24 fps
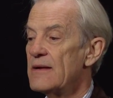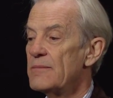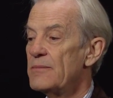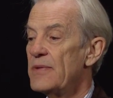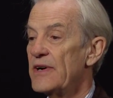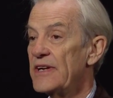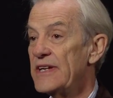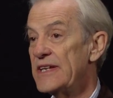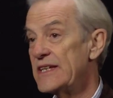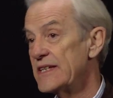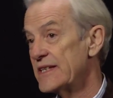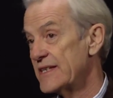
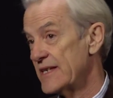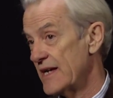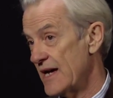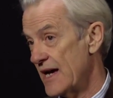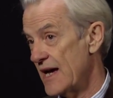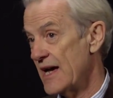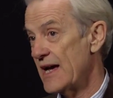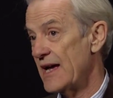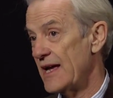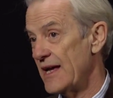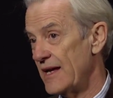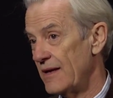But in
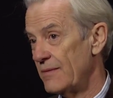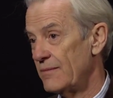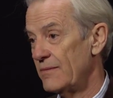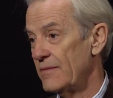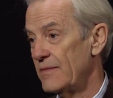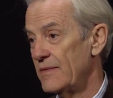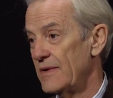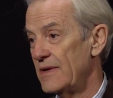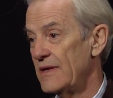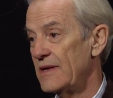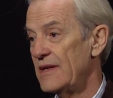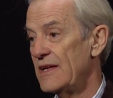
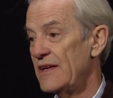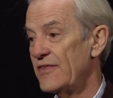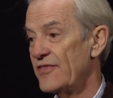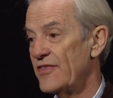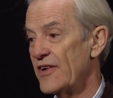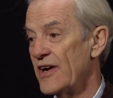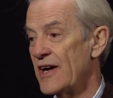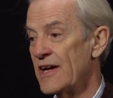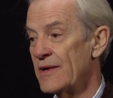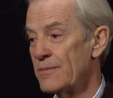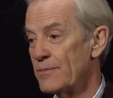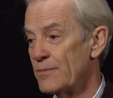time, if
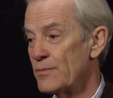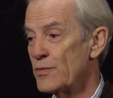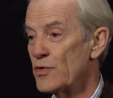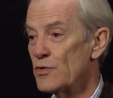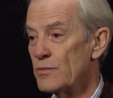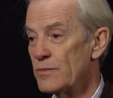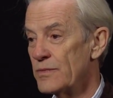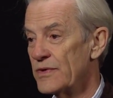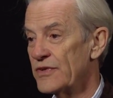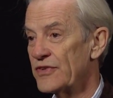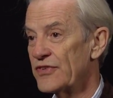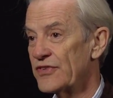I
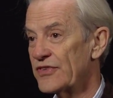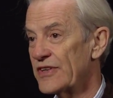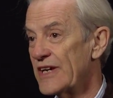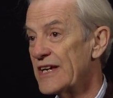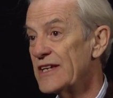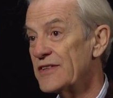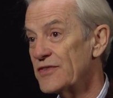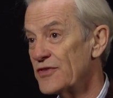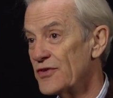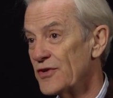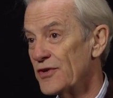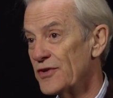put my
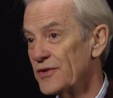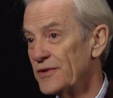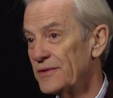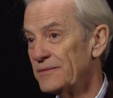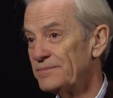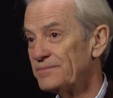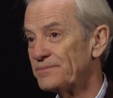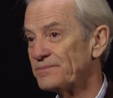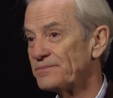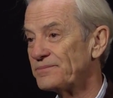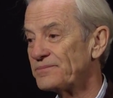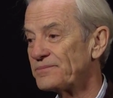skates on
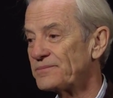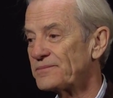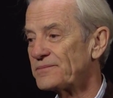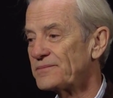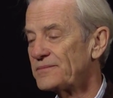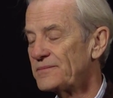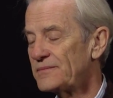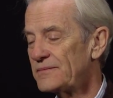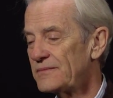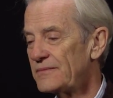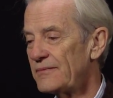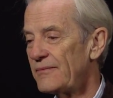
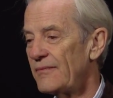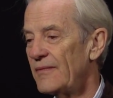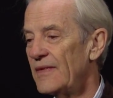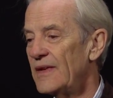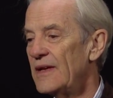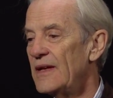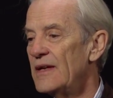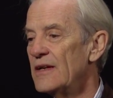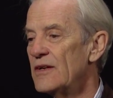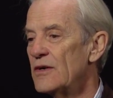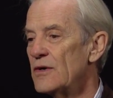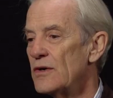
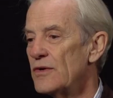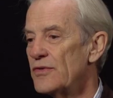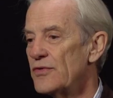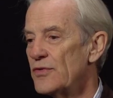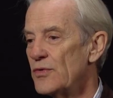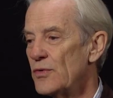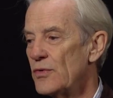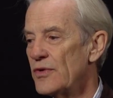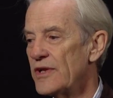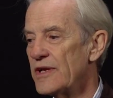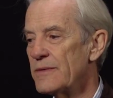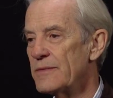and got through
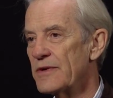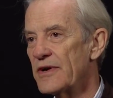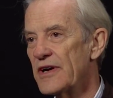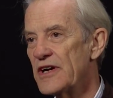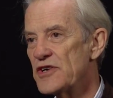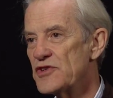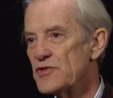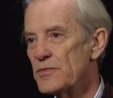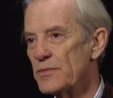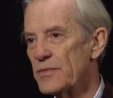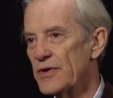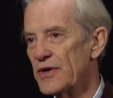all the
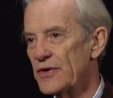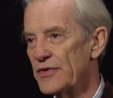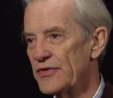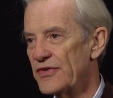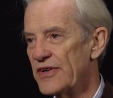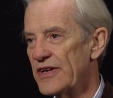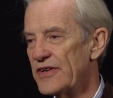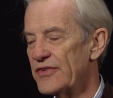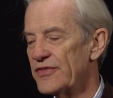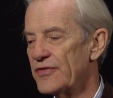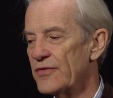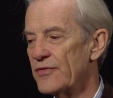immigration
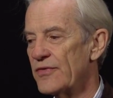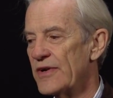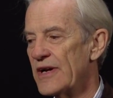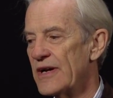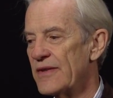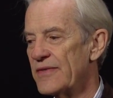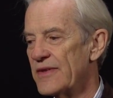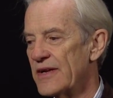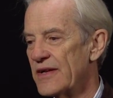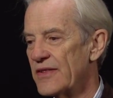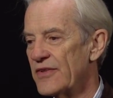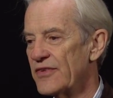process
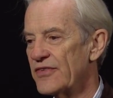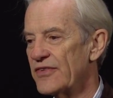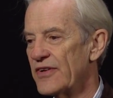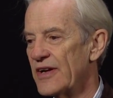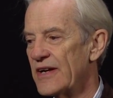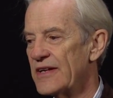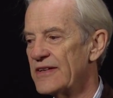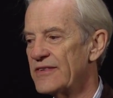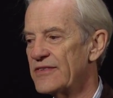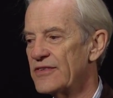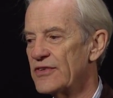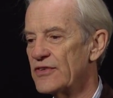round the other
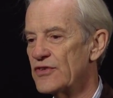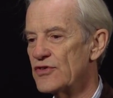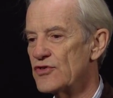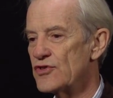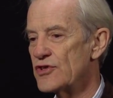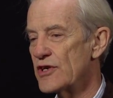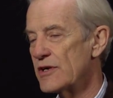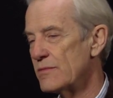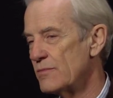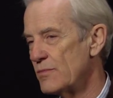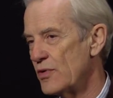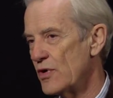side to
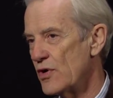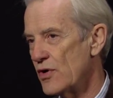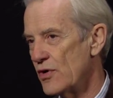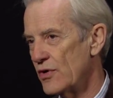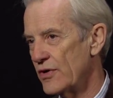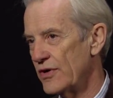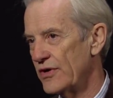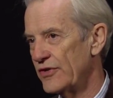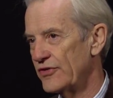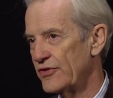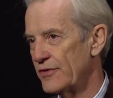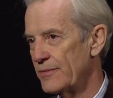jump
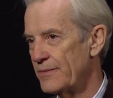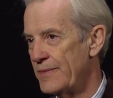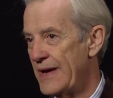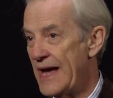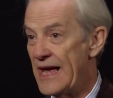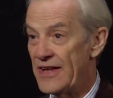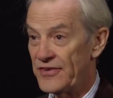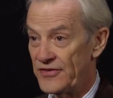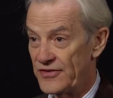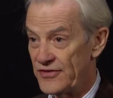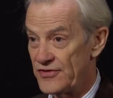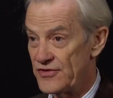on as a
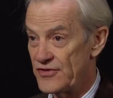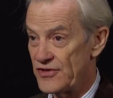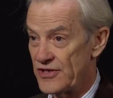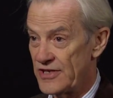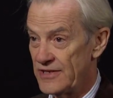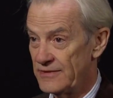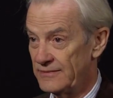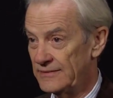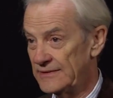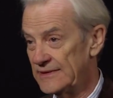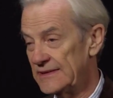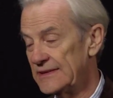
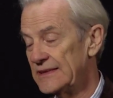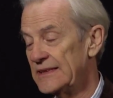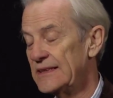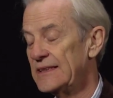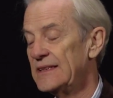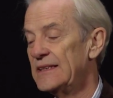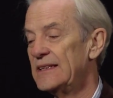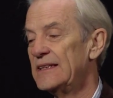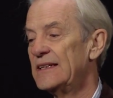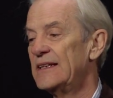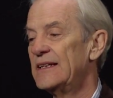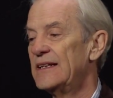passenger,
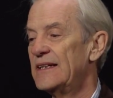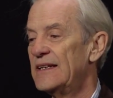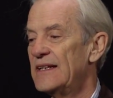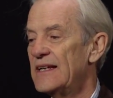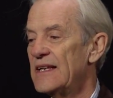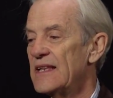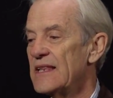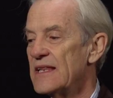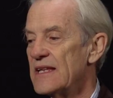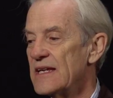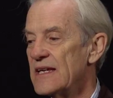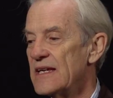
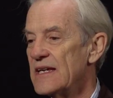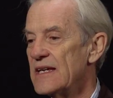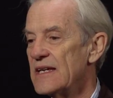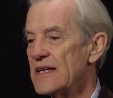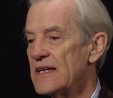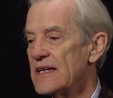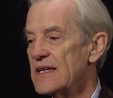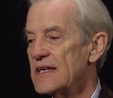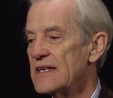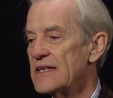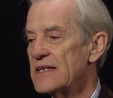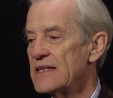
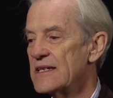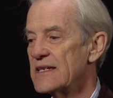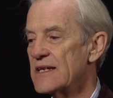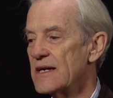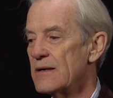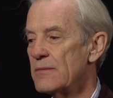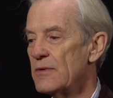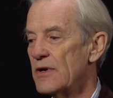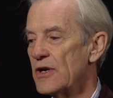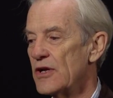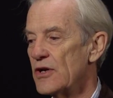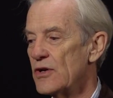the
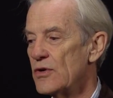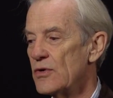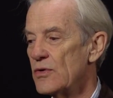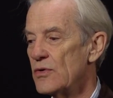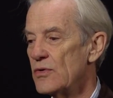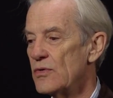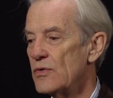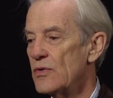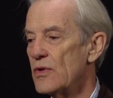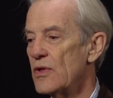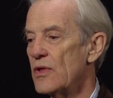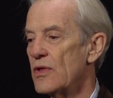double
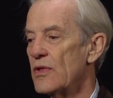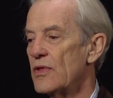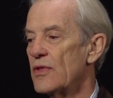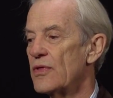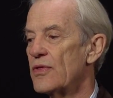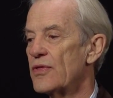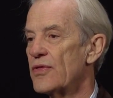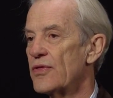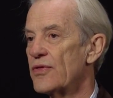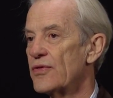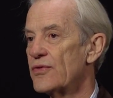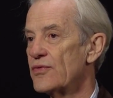oh
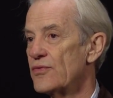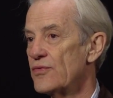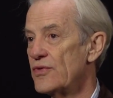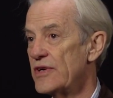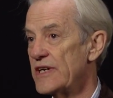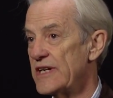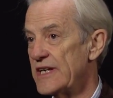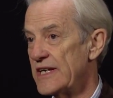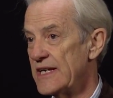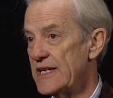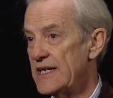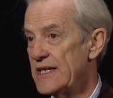
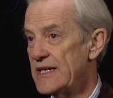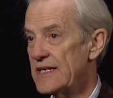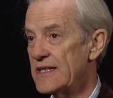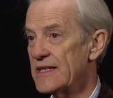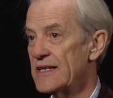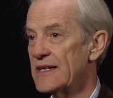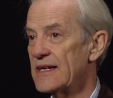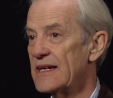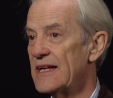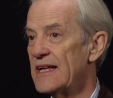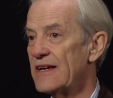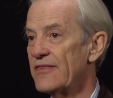three
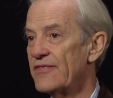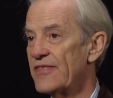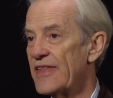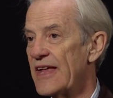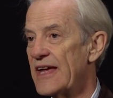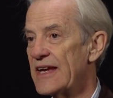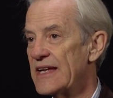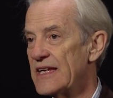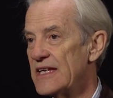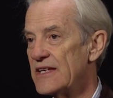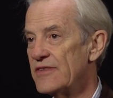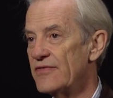that left
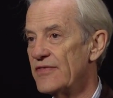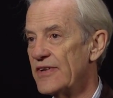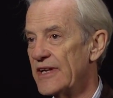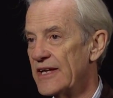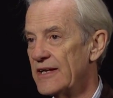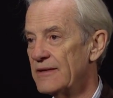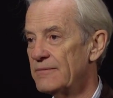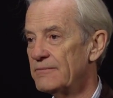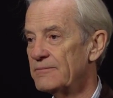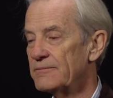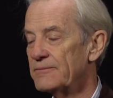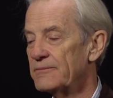that
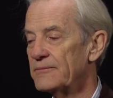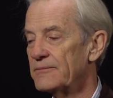evening,